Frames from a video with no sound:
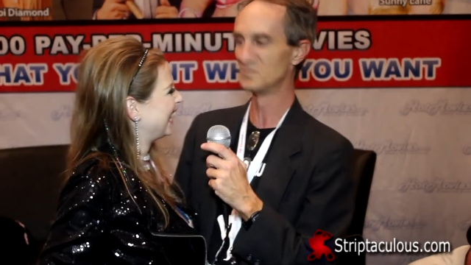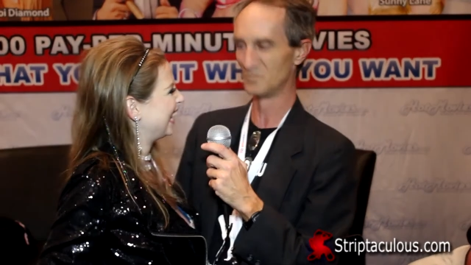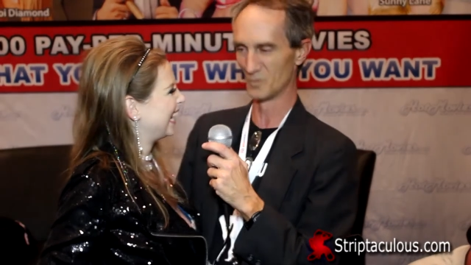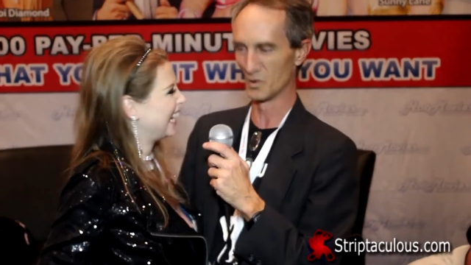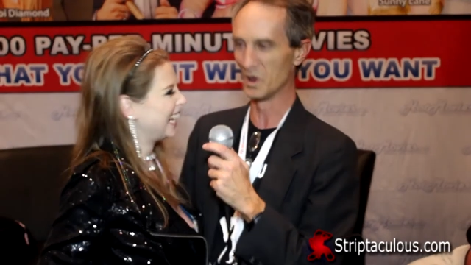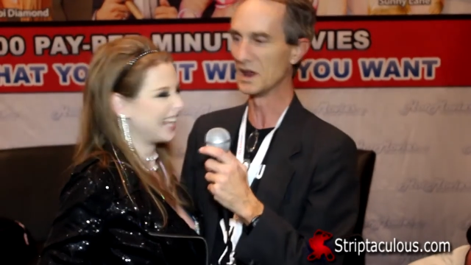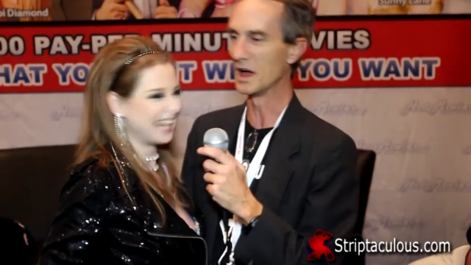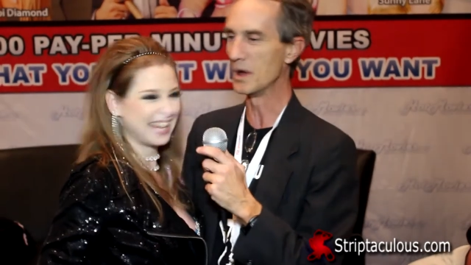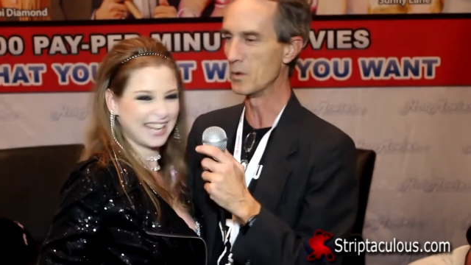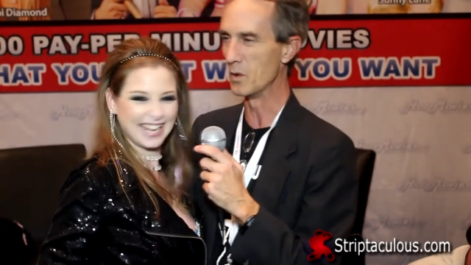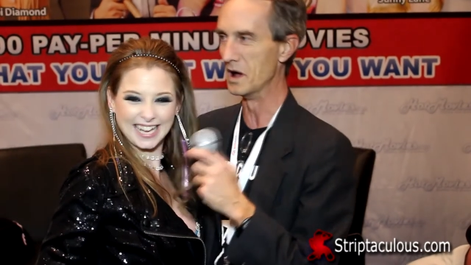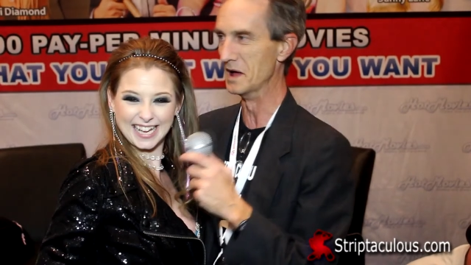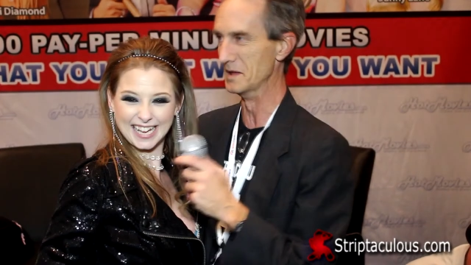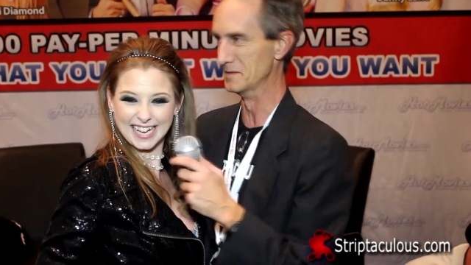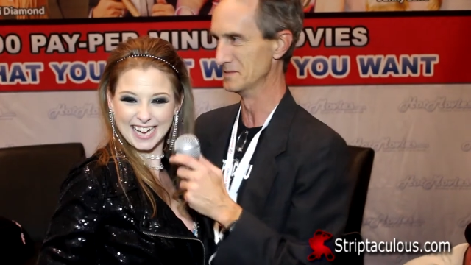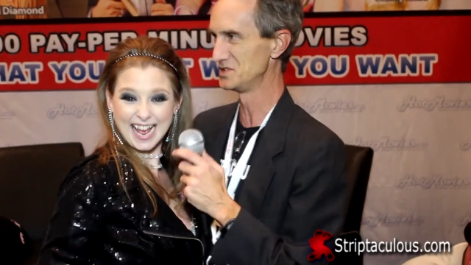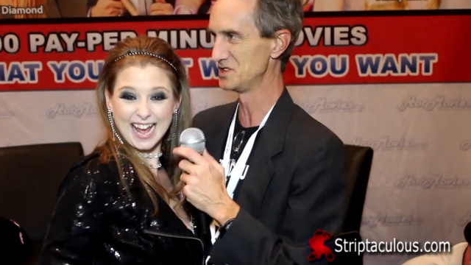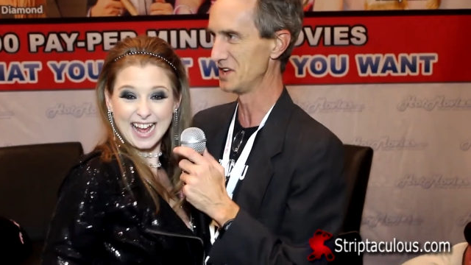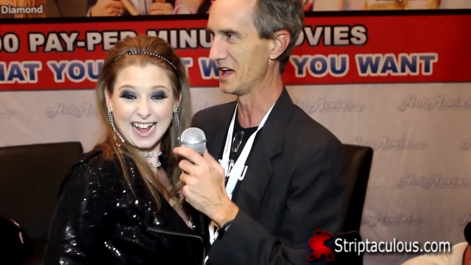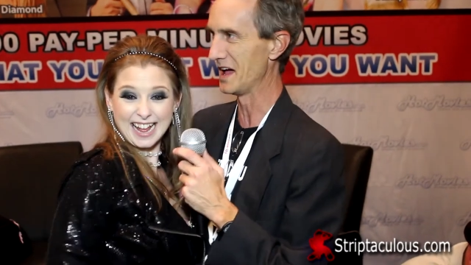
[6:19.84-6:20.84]
Speaker 1: one on one.
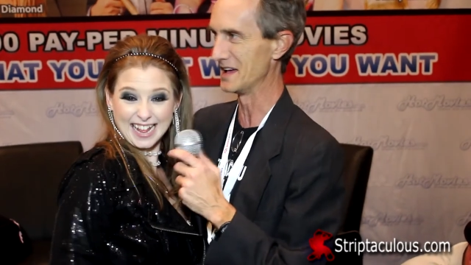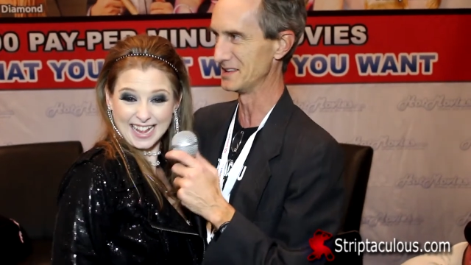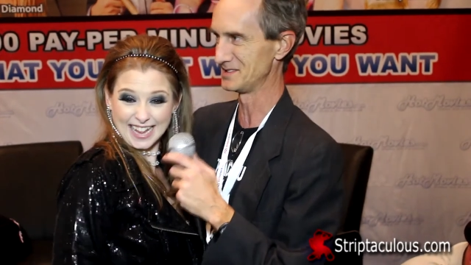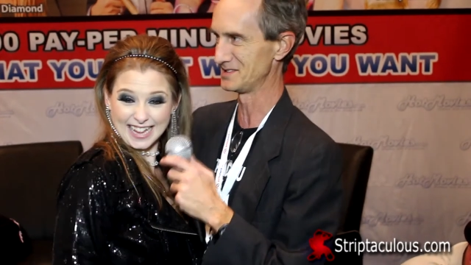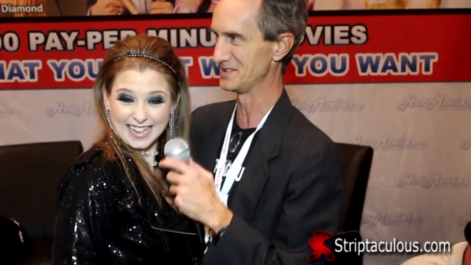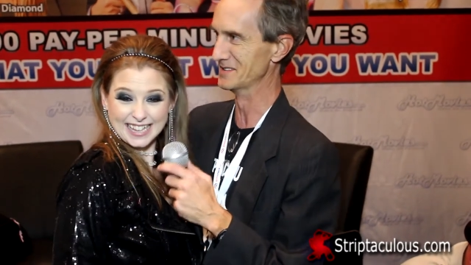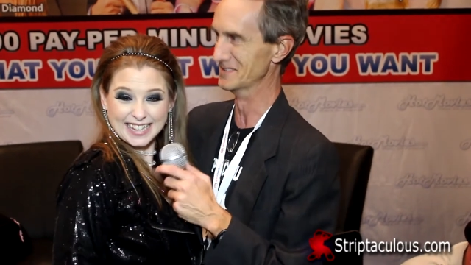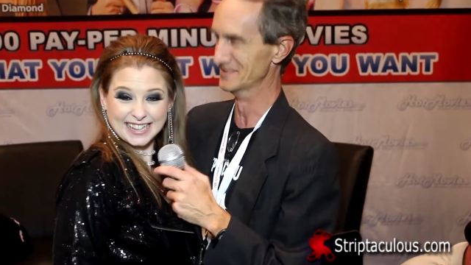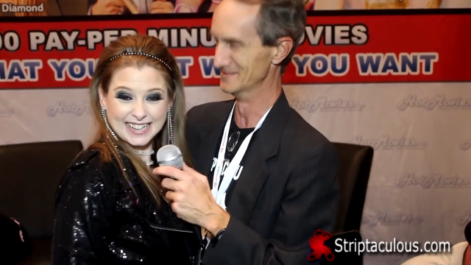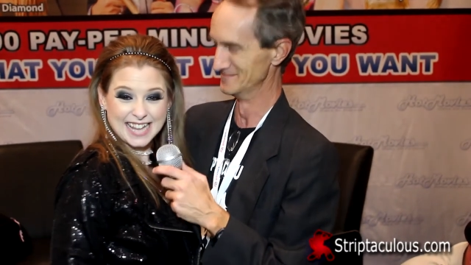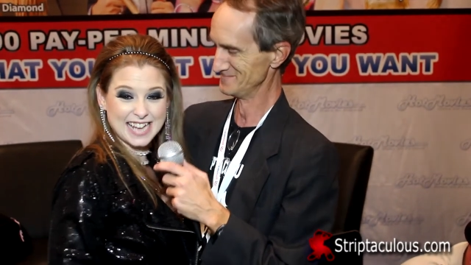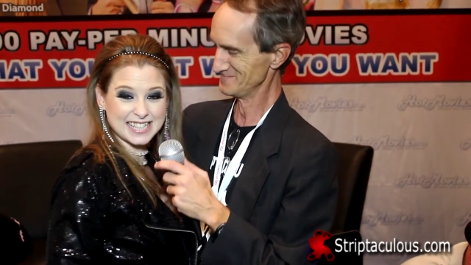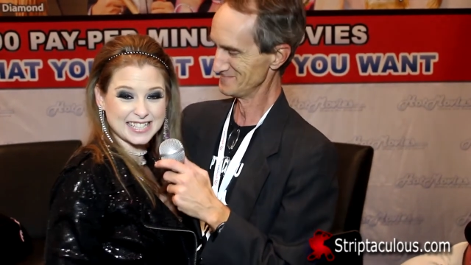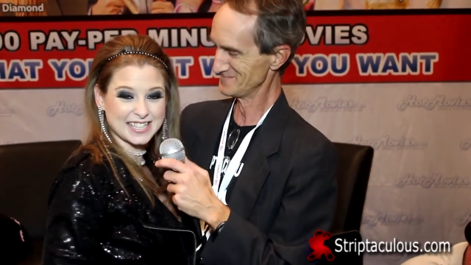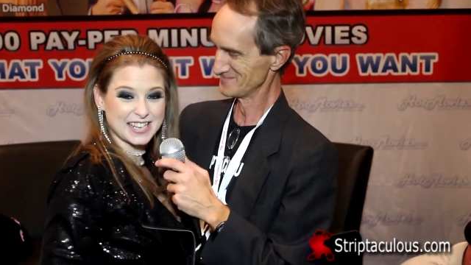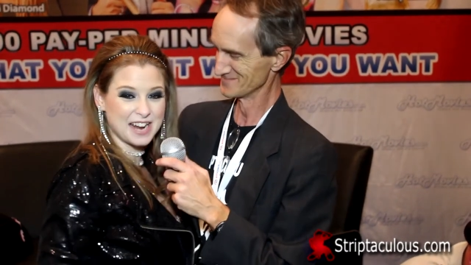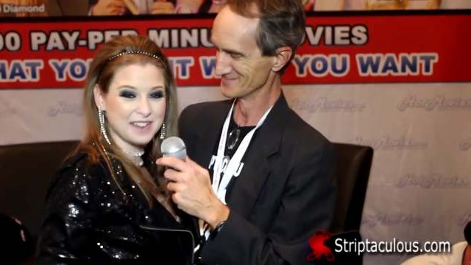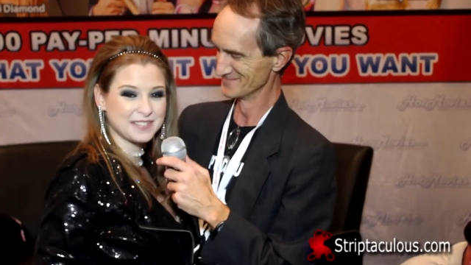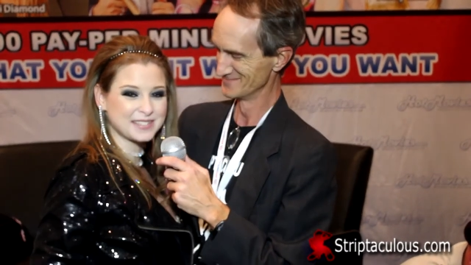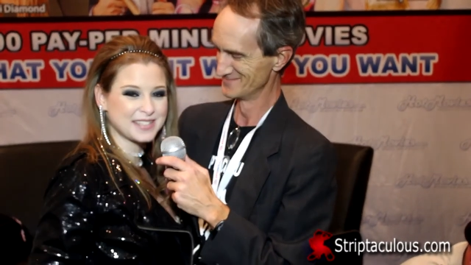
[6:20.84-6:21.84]
She has to.
Speaker 2: That's
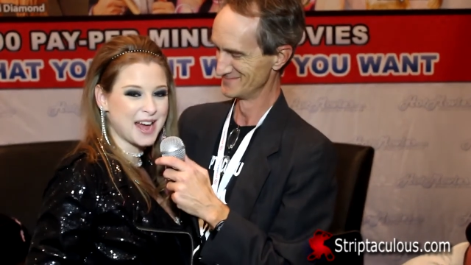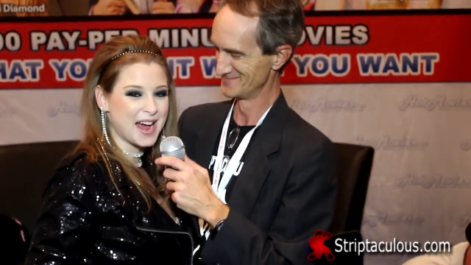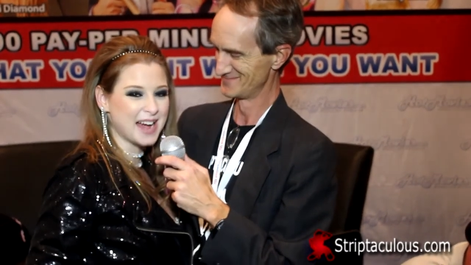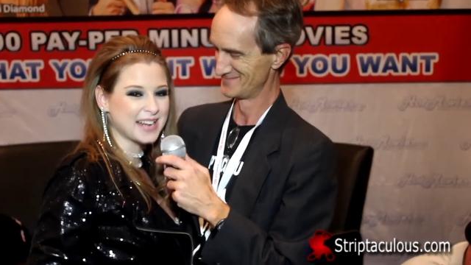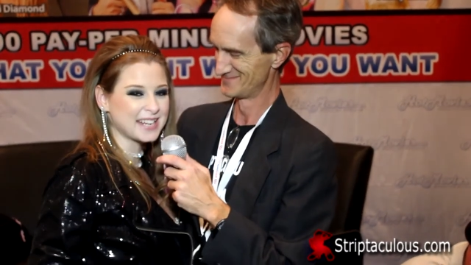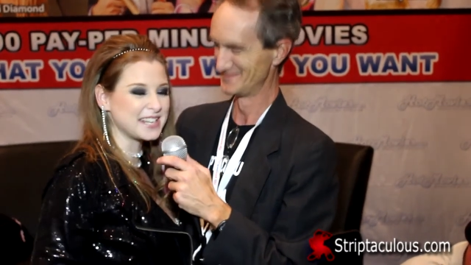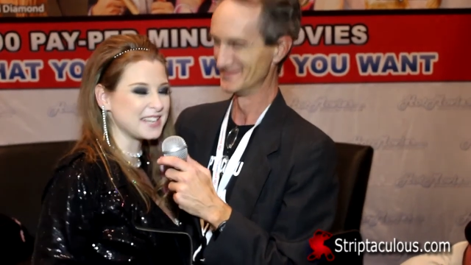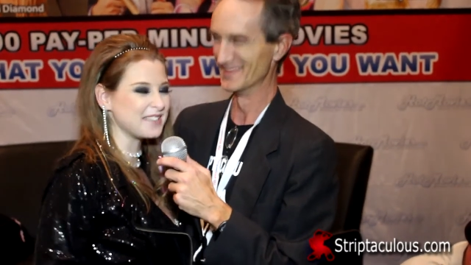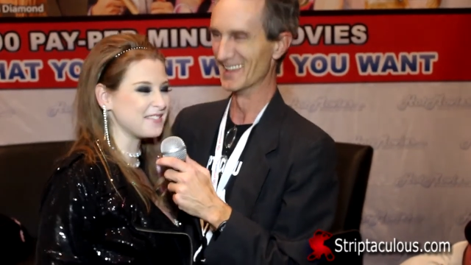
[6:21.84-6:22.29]
what I'm talking